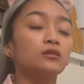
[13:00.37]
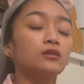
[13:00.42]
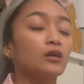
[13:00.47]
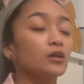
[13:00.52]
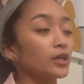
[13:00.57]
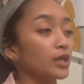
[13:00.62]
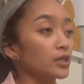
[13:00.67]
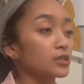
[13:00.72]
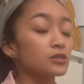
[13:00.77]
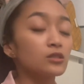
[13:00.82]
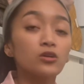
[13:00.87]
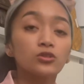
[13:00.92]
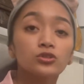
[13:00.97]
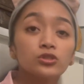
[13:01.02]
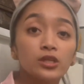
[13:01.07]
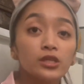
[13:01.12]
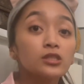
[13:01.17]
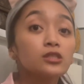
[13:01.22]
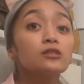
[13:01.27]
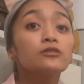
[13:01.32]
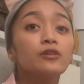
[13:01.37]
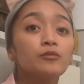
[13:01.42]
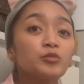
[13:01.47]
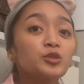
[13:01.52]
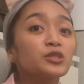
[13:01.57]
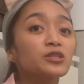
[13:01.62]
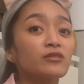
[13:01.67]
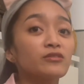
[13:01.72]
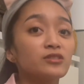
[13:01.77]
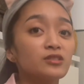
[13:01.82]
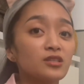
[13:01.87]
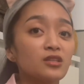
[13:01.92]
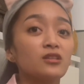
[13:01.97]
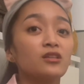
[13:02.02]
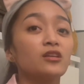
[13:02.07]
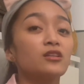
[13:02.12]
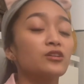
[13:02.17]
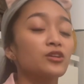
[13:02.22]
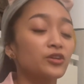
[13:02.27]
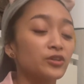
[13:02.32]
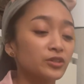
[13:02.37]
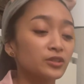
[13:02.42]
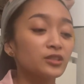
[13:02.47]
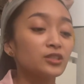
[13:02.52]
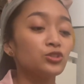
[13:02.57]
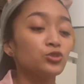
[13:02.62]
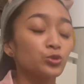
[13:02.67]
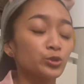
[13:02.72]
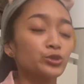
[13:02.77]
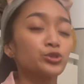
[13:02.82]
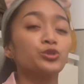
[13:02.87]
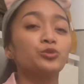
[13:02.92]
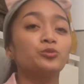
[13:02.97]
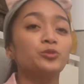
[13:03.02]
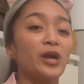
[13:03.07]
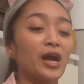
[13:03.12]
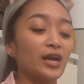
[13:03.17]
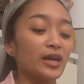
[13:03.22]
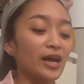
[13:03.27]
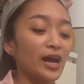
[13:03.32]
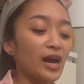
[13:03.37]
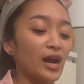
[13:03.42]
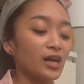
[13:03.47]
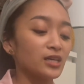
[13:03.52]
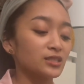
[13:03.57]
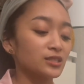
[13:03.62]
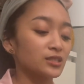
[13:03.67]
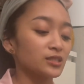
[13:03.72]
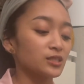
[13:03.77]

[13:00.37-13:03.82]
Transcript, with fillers: Okay, so today's November 17th, and currently Nordstrom Rack has a